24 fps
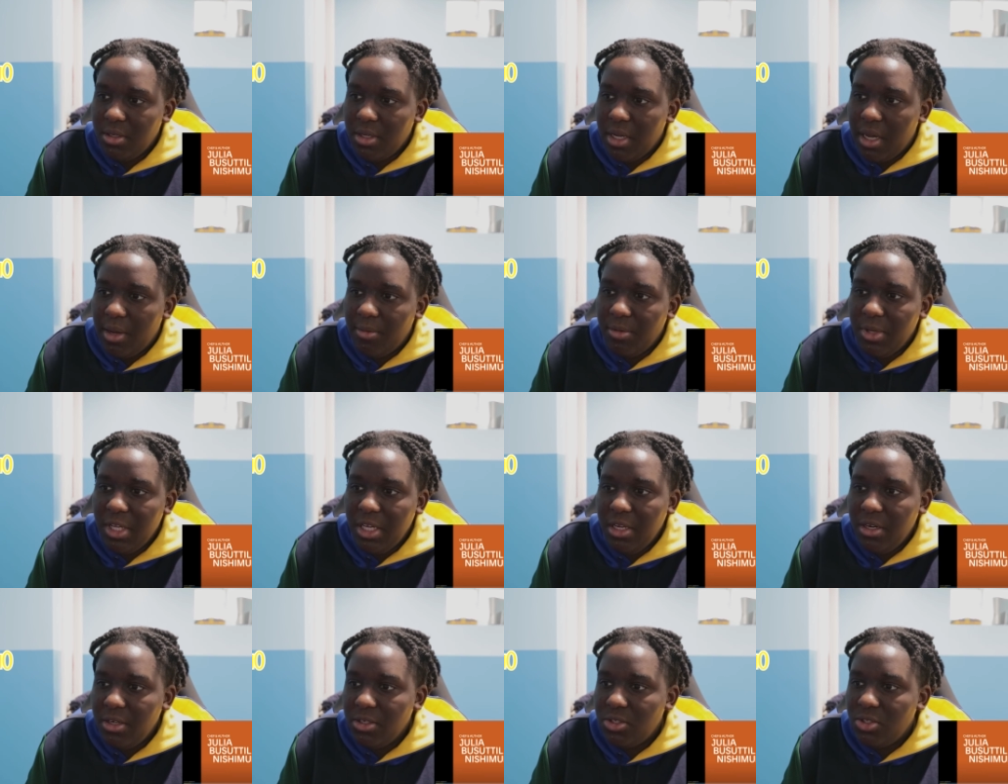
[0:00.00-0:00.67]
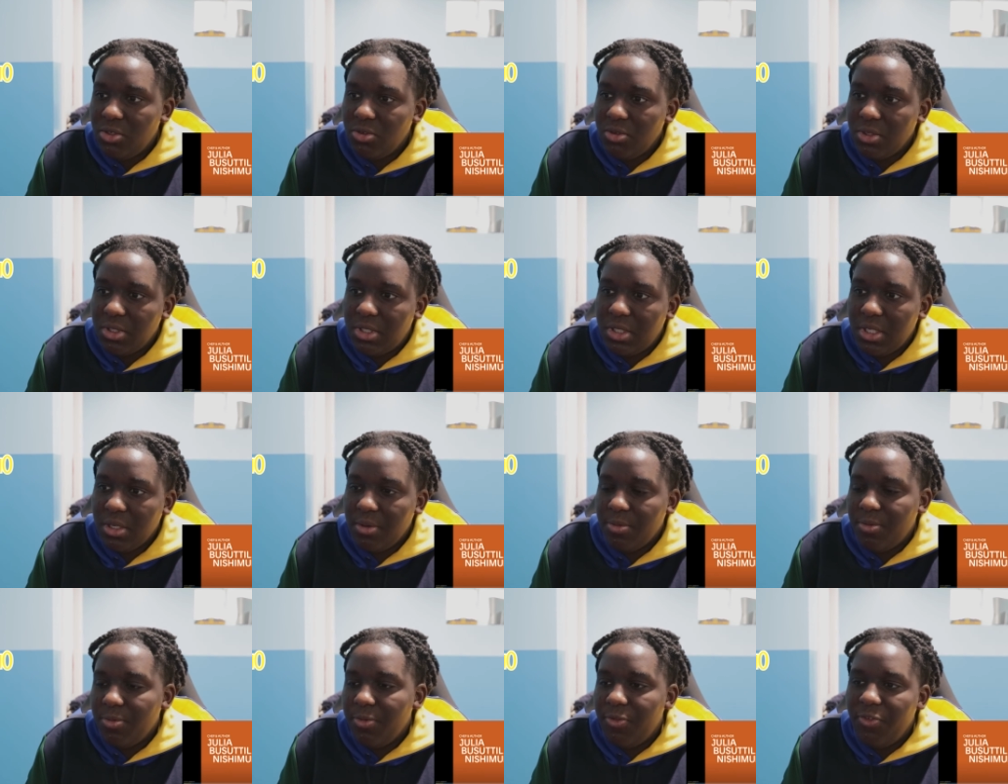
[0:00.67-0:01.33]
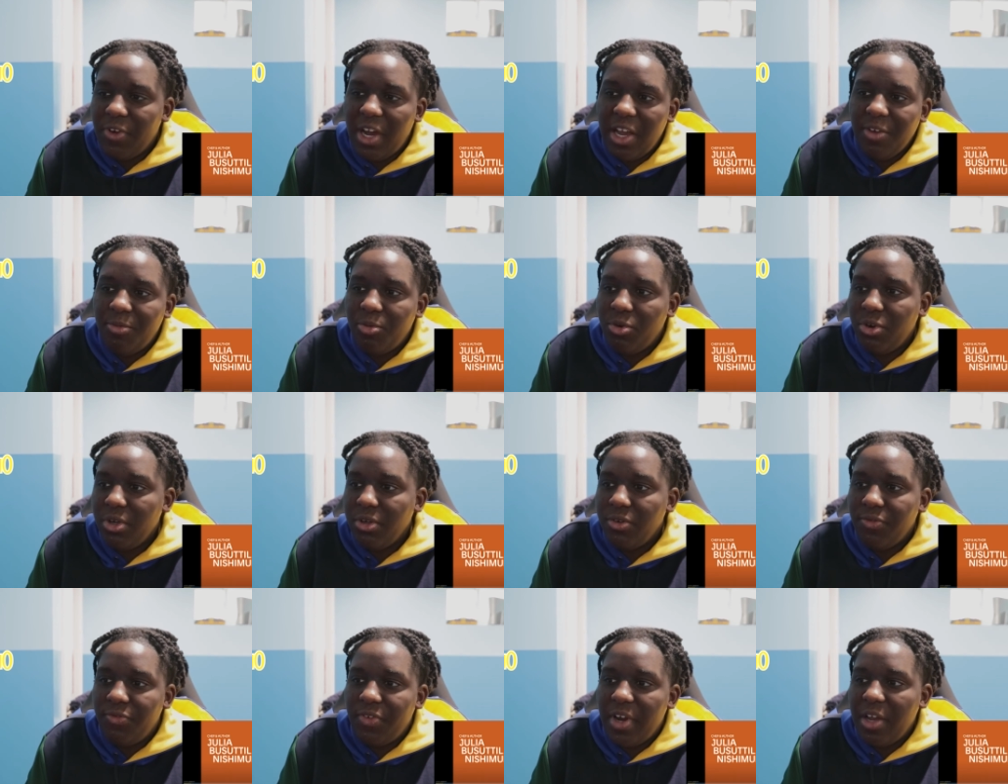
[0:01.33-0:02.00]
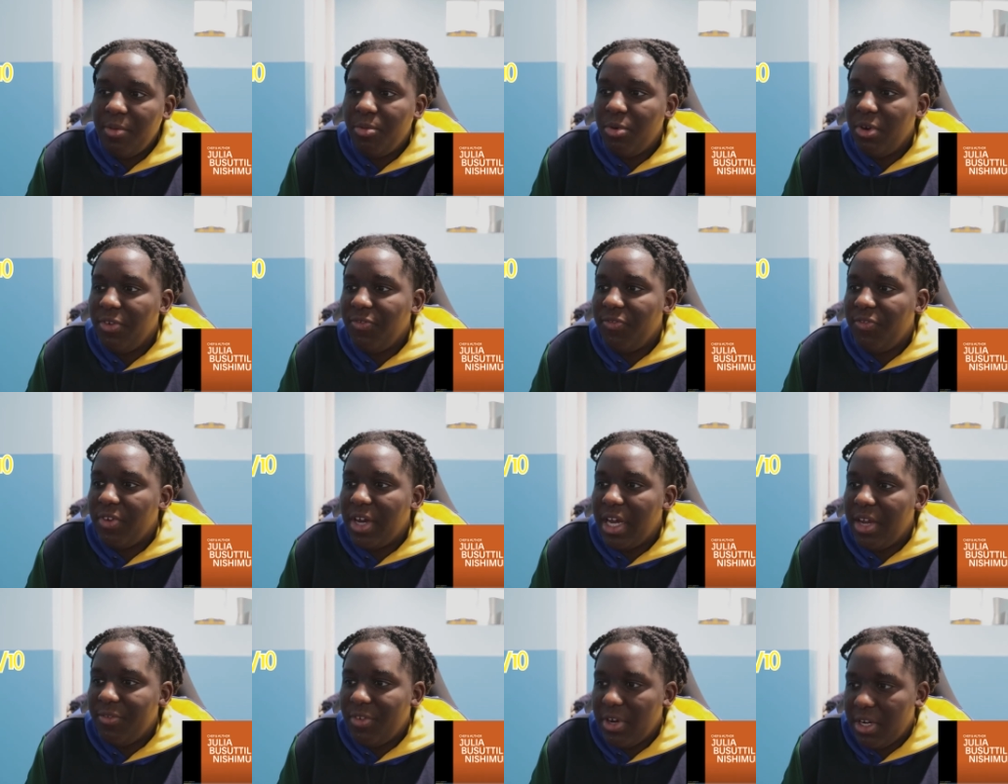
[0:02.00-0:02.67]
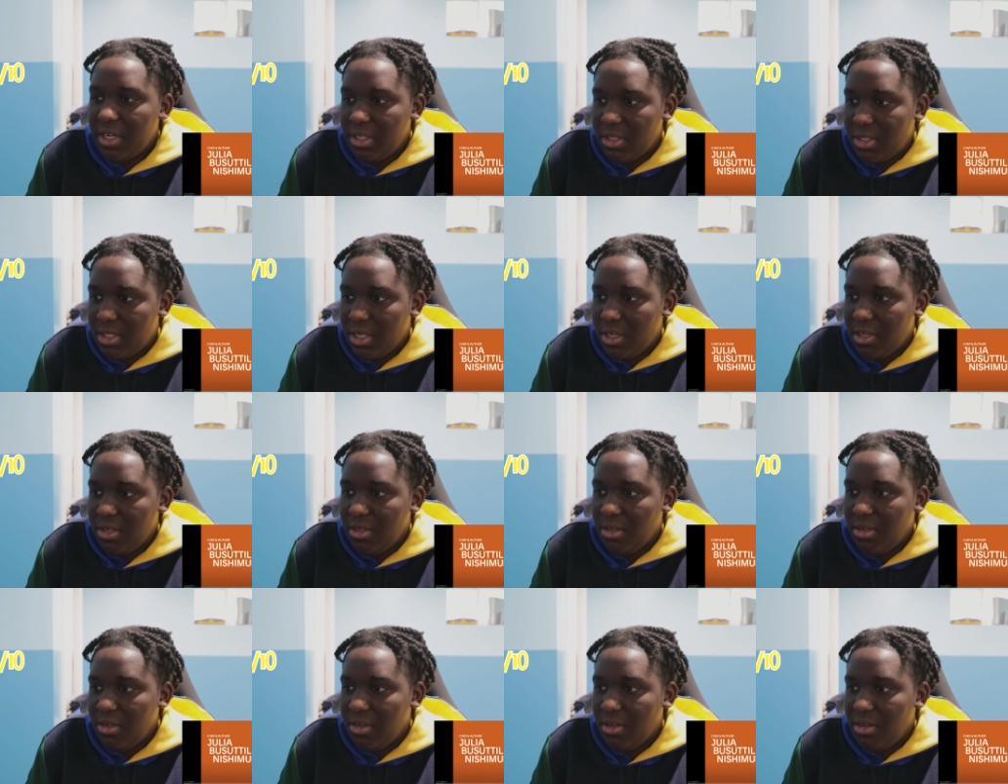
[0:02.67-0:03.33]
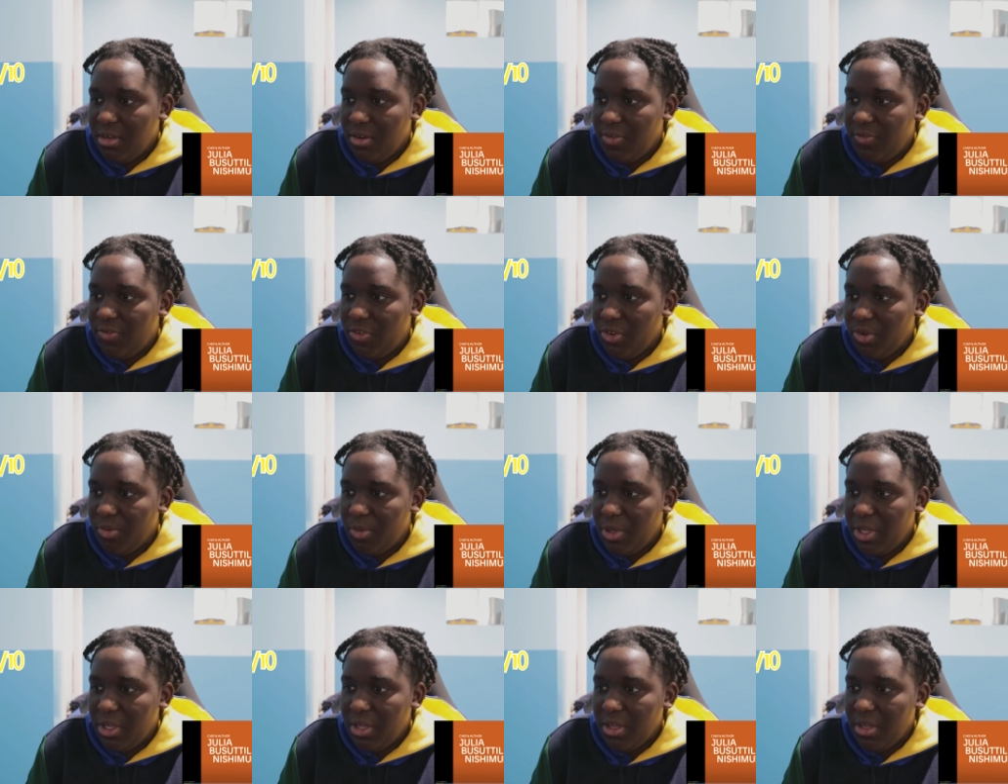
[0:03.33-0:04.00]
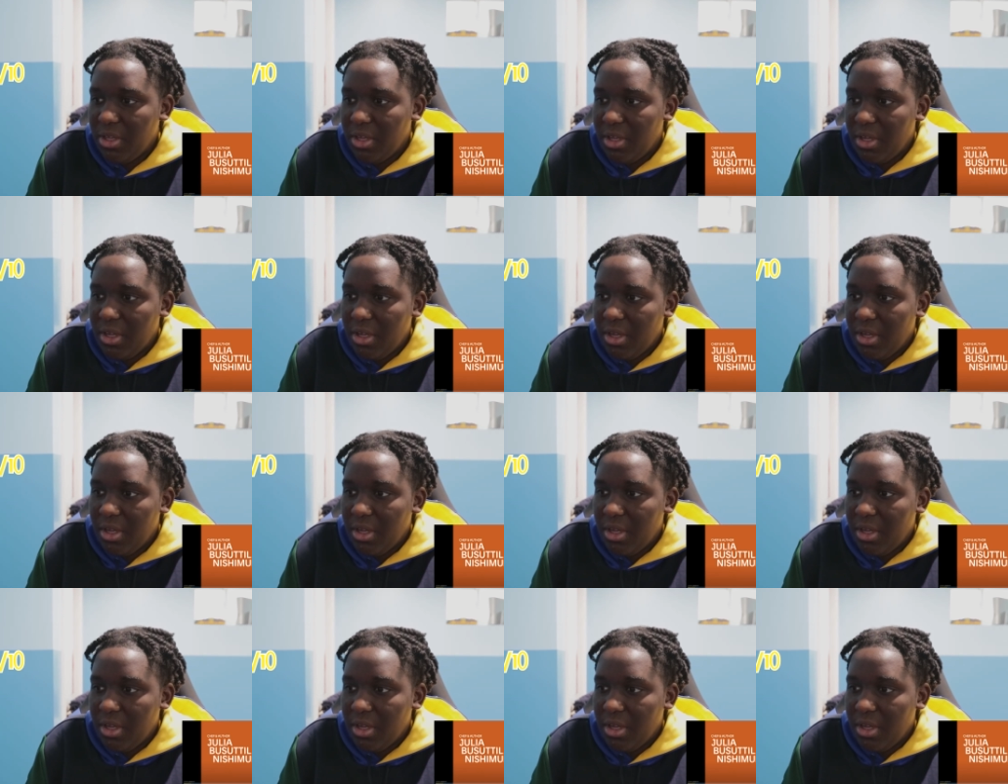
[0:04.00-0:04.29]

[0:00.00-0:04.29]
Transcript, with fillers: I'm leaning to a 5.5 out of 10. You feel me?